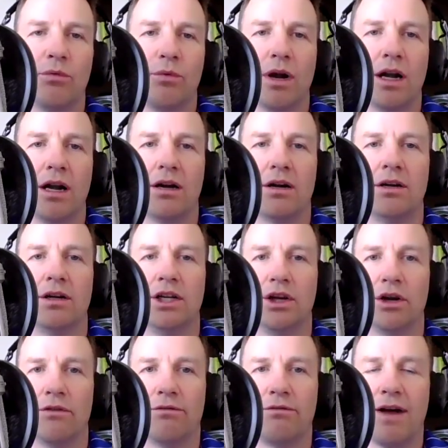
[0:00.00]
level
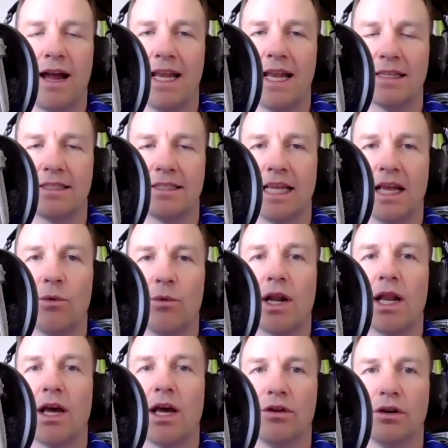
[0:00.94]
where you're
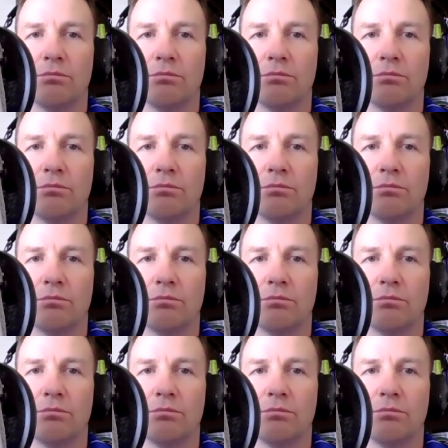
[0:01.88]
financing